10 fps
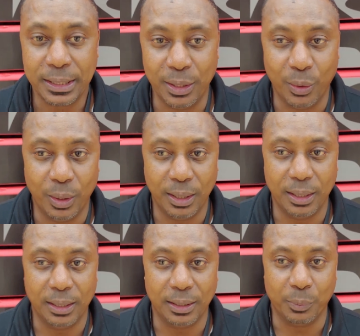you
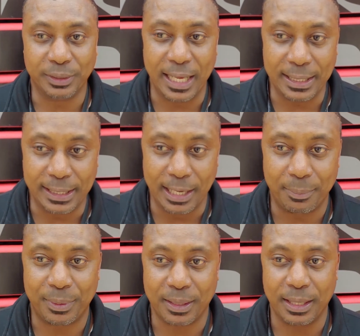know, with that
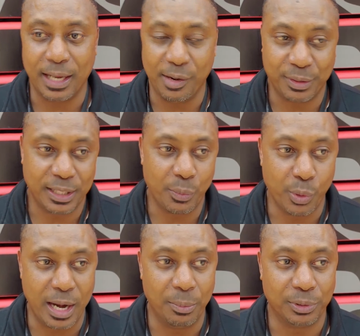depth and
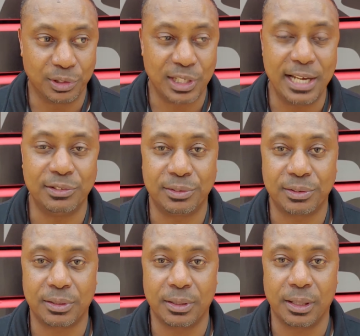everything, we're able to
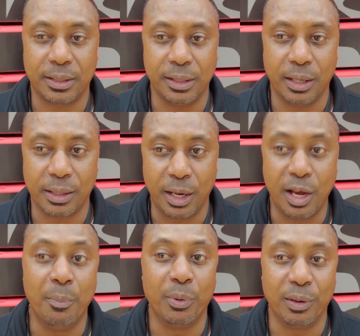change
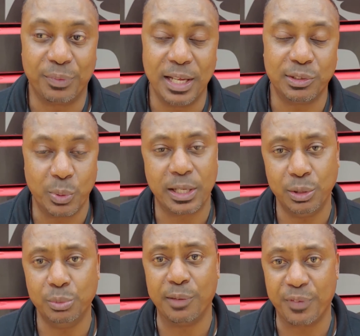a number of things we
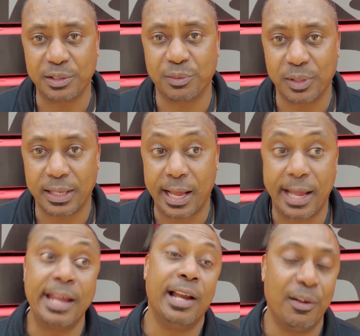can do defensively
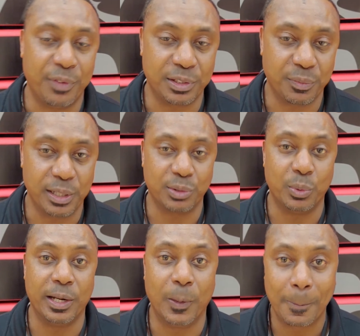and offensively
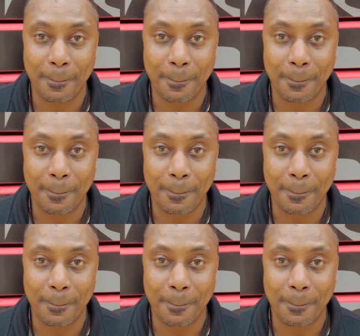as well.